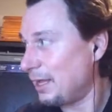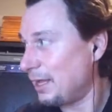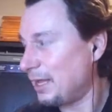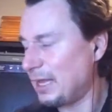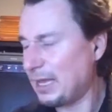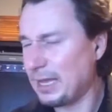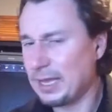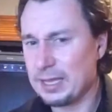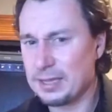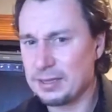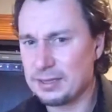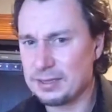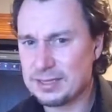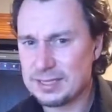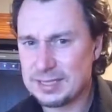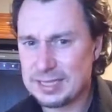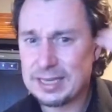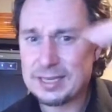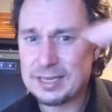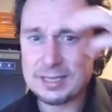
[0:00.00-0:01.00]
in
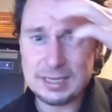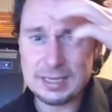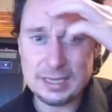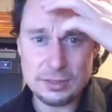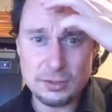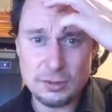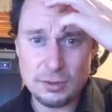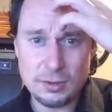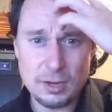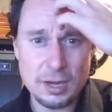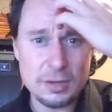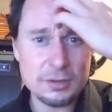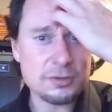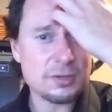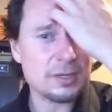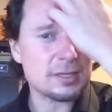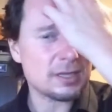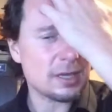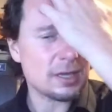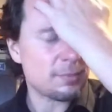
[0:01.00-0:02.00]
62
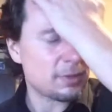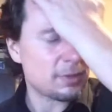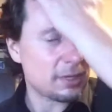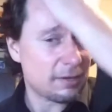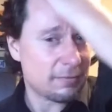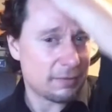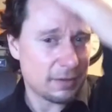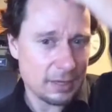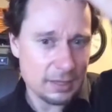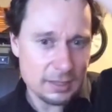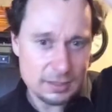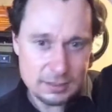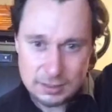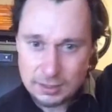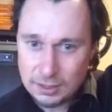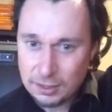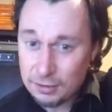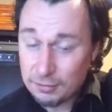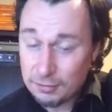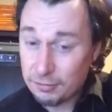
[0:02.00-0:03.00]
countries, I believe it is,
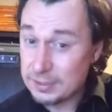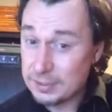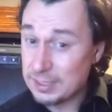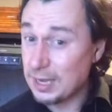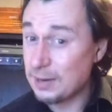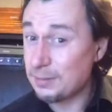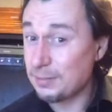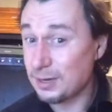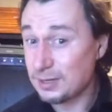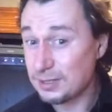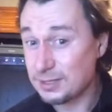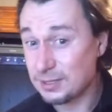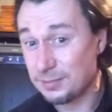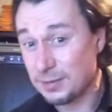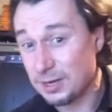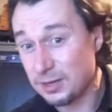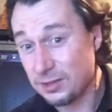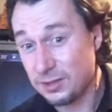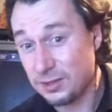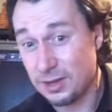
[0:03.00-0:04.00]
for $10 a
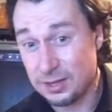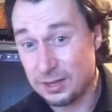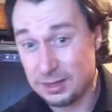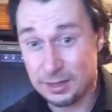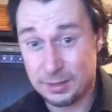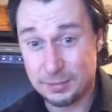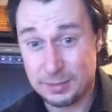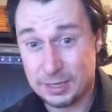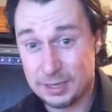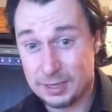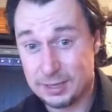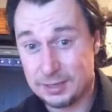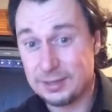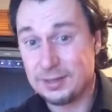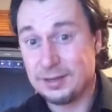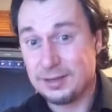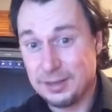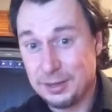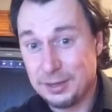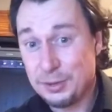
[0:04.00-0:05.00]
month, unlimited.
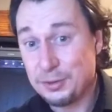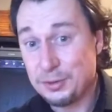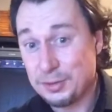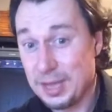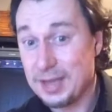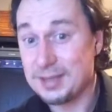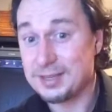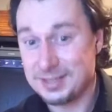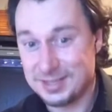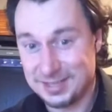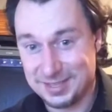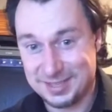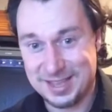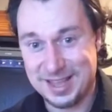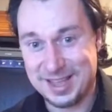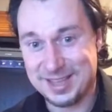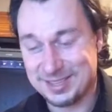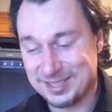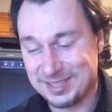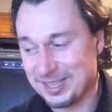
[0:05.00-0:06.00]
That's
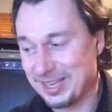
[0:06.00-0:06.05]
a